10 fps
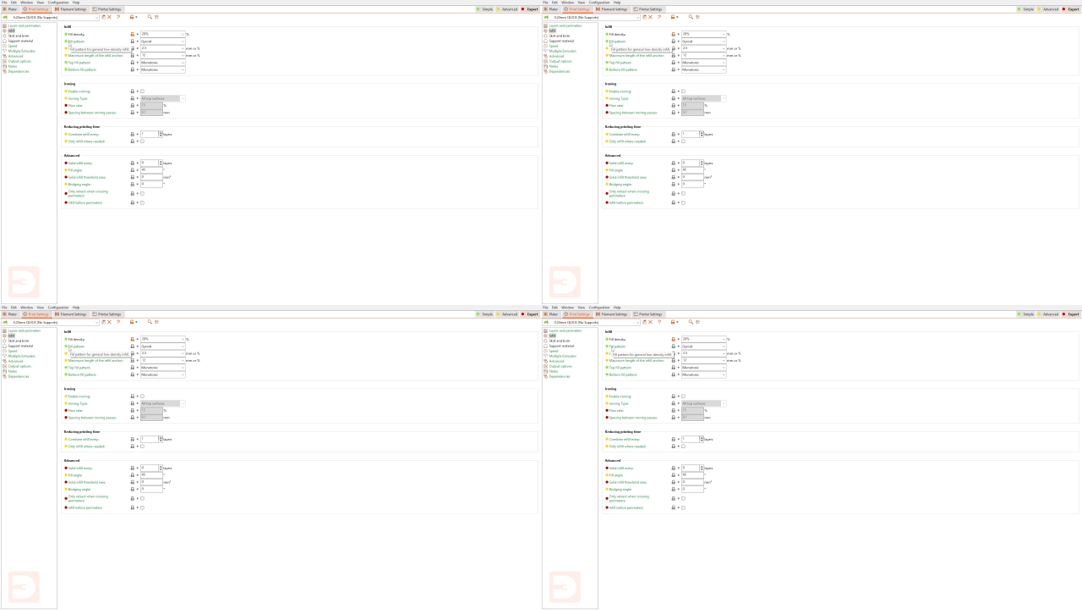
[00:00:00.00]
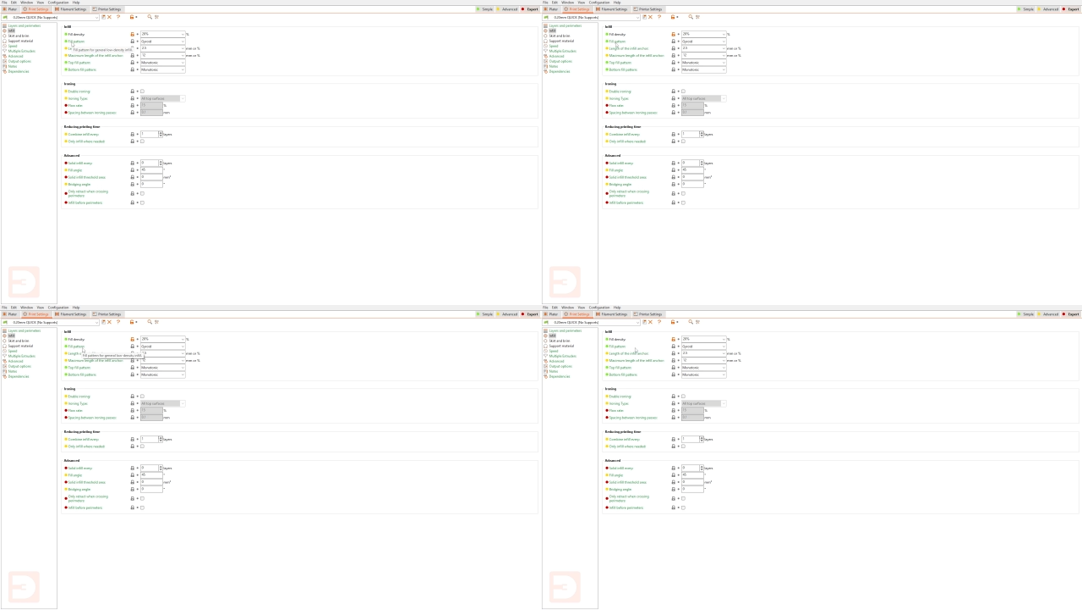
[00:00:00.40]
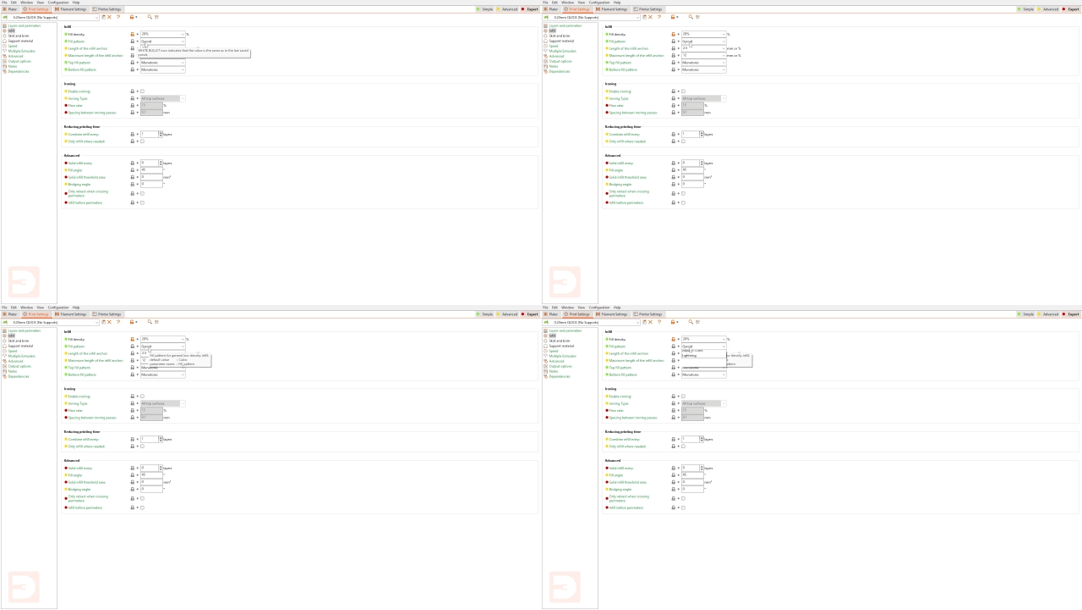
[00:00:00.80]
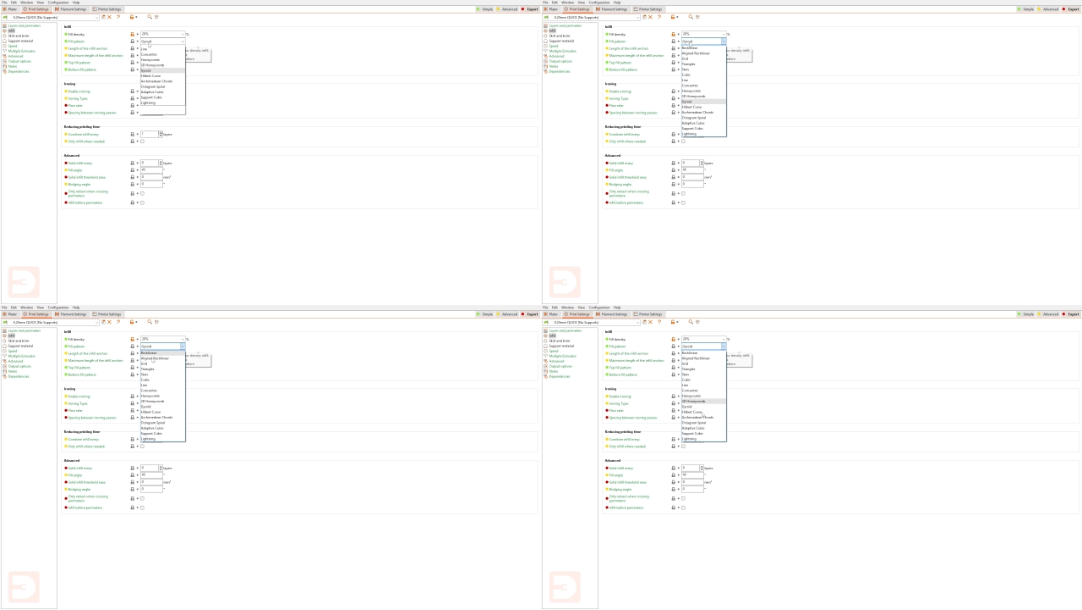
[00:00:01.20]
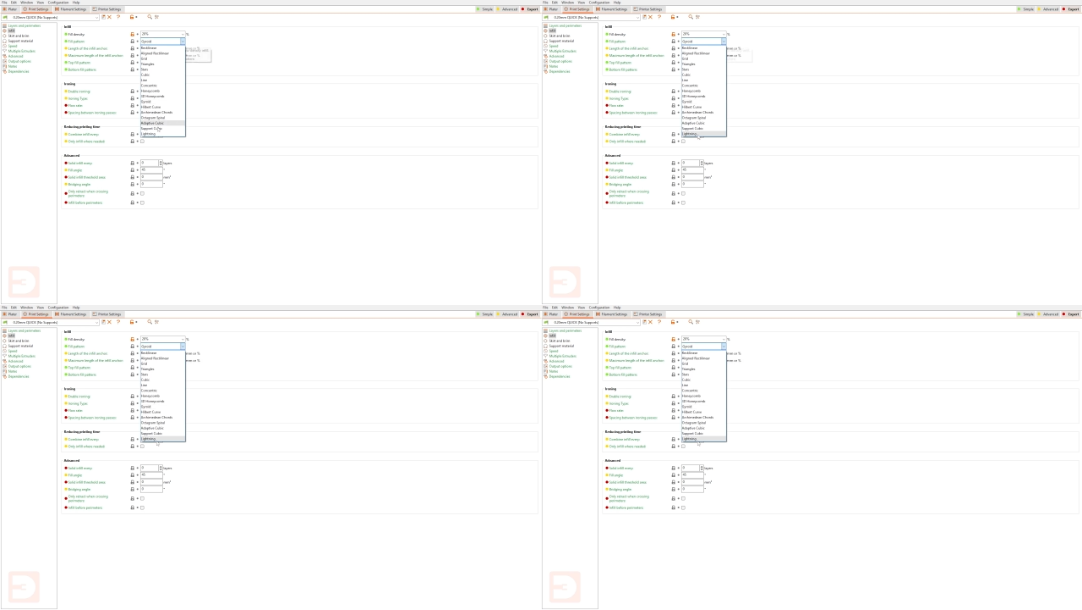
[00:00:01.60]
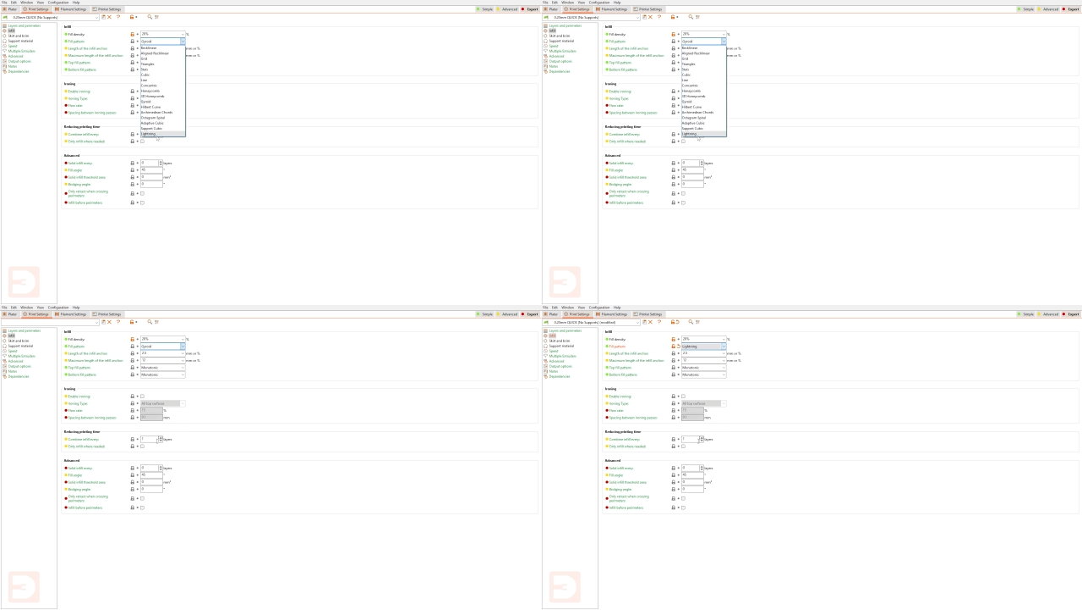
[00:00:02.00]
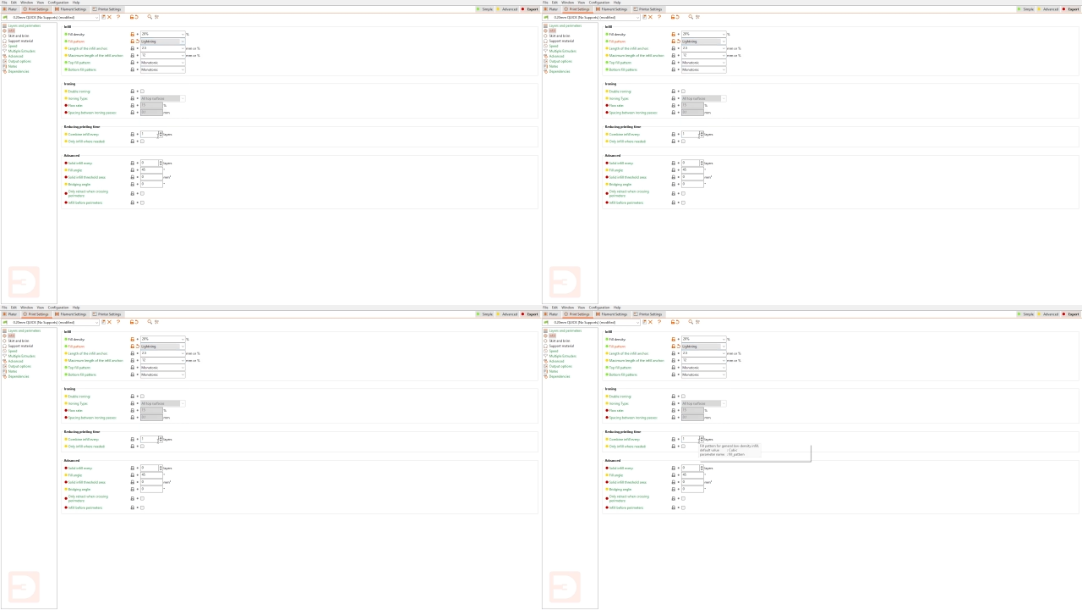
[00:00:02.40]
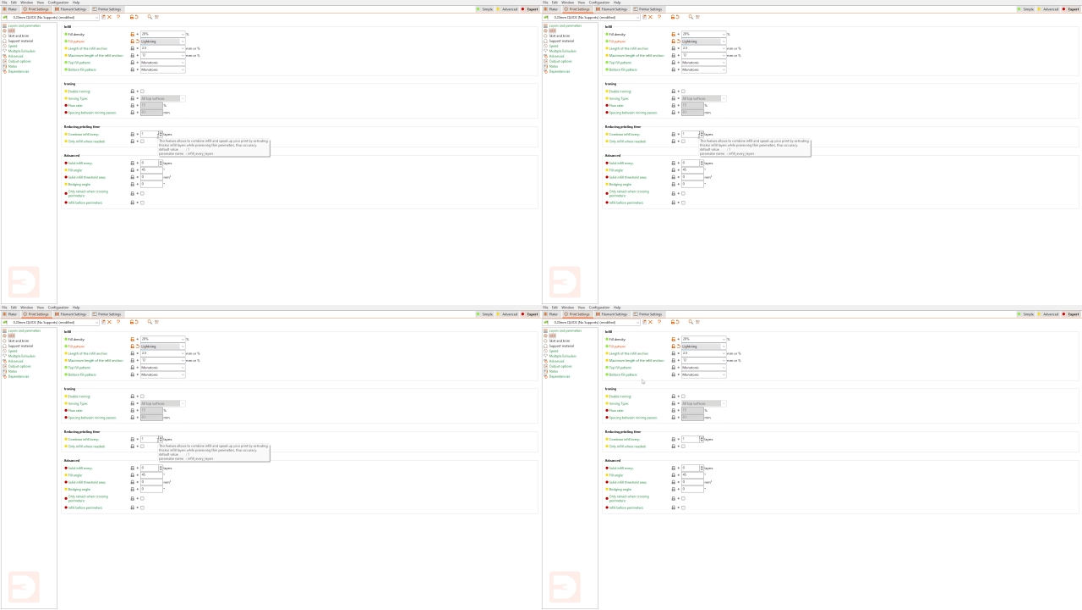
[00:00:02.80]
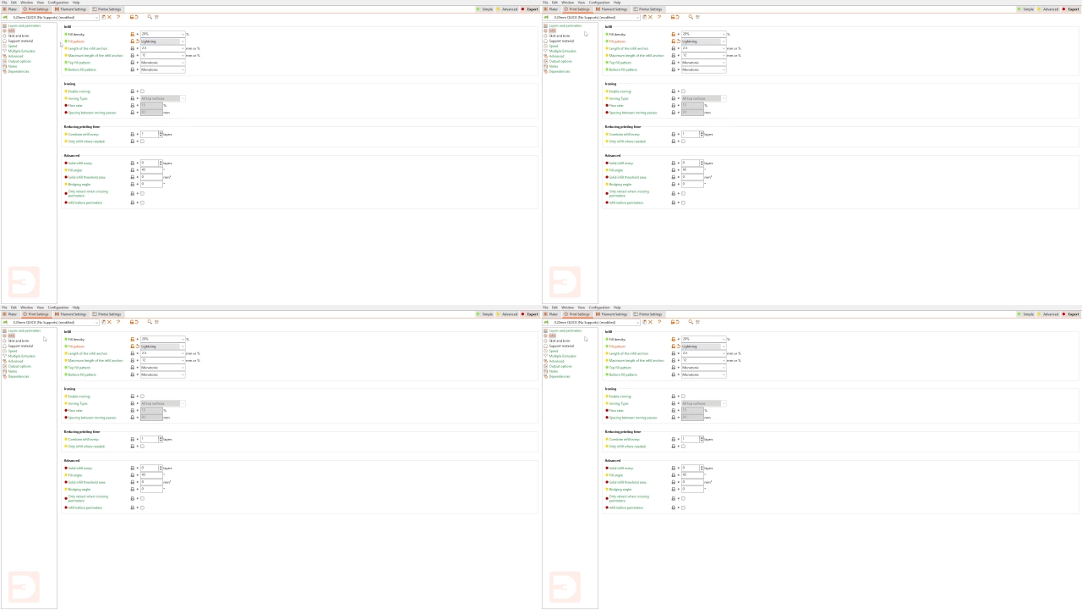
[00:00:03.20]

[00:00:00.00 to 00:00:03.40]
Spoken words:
No face is visible, so there are no lips to read.